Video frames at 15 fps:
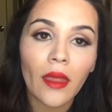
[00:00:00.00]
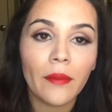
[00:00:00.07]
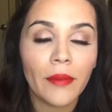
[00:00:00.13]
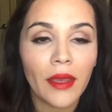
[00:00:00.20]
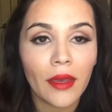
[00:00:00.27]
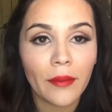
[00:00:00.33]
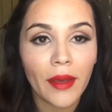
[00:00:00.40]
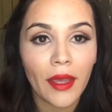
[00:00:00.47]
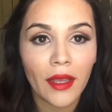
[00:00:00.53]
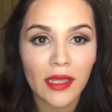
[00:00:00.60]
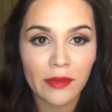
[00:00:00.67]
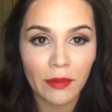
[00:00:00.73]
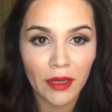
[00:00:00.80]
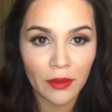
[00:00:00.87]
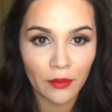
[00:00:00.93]
Me and my
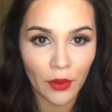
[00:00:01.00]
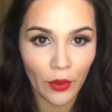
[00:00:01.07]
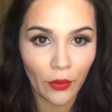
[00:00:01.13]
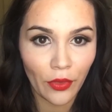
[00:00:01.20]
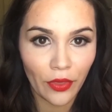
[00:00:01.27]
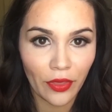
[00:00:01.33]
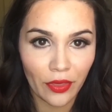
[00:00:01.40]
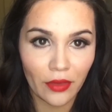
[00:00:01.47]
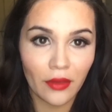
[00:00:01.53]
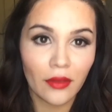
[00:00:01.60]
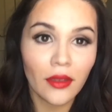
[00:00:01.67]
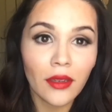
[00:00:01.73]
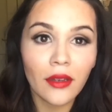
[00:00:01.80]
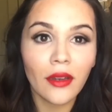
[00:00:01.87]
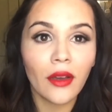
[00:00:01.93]
husband both,
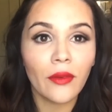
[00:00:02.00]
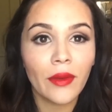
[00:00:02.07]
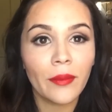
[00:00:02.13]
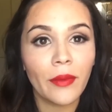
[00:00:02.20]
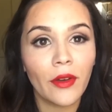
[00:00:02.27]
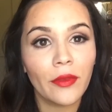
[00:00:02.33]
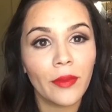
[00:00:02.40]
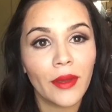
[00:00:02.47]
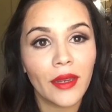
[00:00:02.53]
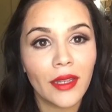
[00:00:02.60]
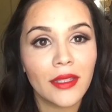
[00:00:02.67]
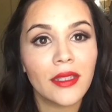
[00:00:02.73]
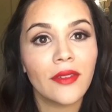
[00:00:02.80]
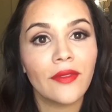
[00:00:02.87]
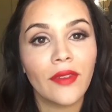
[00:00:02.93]
we both been
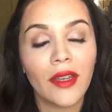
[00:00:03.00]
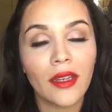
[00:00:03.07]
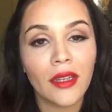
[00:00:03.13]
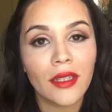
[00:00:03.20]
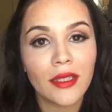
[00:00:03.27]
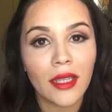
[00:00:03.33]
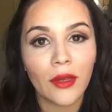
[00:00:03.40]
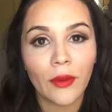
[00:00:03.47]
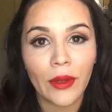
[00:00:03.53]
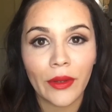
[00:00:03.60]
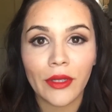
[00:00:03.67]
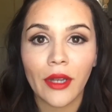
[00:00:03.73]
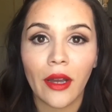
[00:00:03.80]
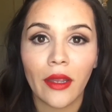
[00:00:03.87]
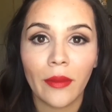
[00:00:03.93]
into fitness, like we were
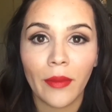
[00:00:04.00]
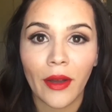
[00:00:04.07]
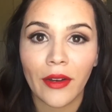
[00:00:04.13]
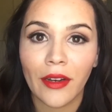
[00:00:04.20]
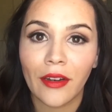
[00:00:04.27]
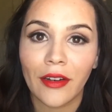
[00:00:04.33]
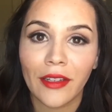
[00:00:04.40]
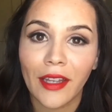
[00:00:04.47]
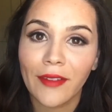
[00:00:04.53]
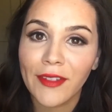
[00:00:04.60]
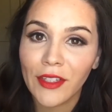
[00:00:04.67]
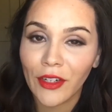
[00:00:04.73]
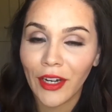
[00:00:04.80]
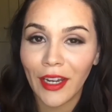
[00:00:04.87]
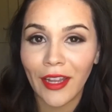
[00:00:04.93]
talking about in our love
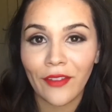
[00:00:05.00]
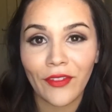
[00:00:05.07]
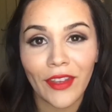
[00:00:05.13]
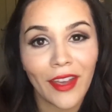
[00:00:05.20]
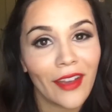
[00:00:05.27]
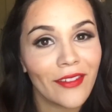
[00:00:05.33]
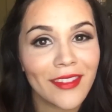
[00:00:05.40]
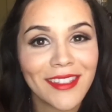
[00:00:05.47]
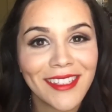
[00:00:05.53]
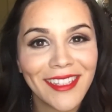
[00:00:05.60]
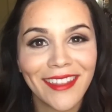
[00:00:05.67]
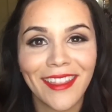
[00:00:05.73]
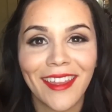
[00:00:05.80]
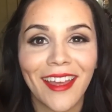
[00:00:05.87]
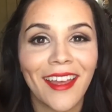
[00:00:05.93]
story. If you haven't
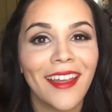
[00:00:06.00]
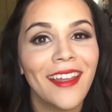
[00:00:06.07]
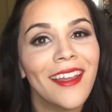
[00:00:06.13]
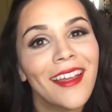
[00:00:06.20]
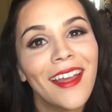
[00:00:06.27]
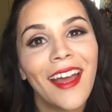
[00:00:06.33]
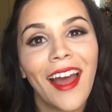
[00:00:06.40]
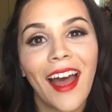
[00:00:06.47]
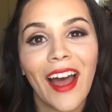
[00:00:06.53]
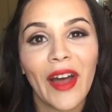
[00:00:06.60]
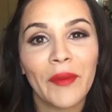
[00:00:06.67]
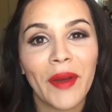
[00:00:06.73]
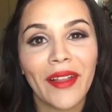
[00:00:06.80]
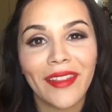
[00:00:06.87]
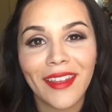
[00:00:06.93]
seen that,
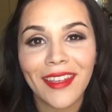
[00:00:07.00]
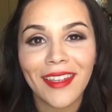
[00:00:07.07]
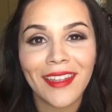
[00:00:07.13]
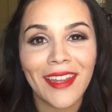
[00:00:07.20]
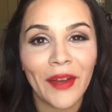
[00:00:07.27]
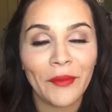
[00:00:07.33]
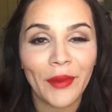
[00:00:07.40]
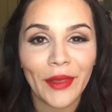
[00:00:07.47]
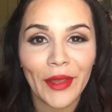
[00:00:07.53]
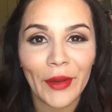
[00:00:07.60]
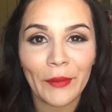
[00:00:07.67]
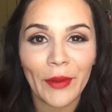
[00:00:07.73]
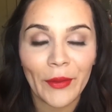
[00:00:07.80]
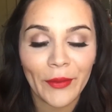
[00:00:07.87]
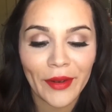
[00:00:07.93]
I'll link it down below,
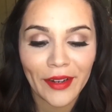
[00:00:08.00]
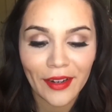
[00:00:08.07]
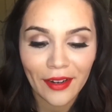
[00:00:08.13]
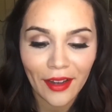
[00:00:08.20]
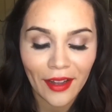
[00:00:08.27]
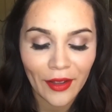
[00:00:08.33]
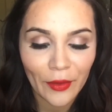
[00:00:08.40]
but we